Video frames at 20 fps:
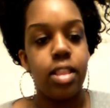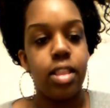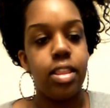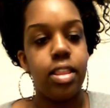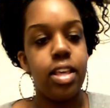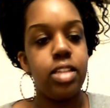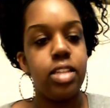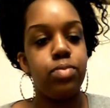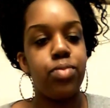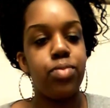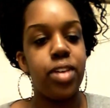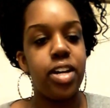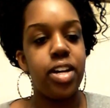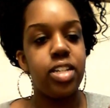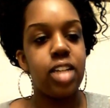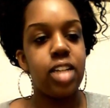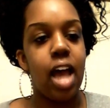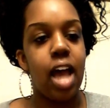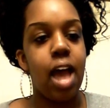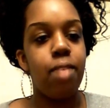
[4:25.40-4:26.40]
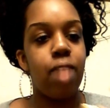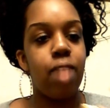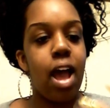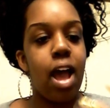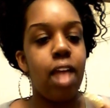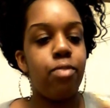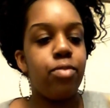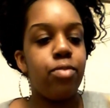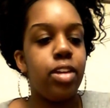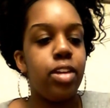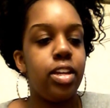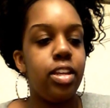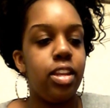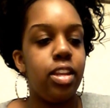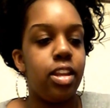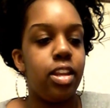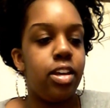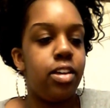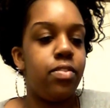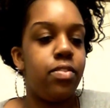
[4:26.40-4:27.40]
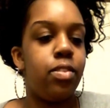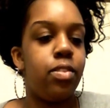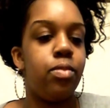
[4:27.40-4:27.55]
This brush, I really love.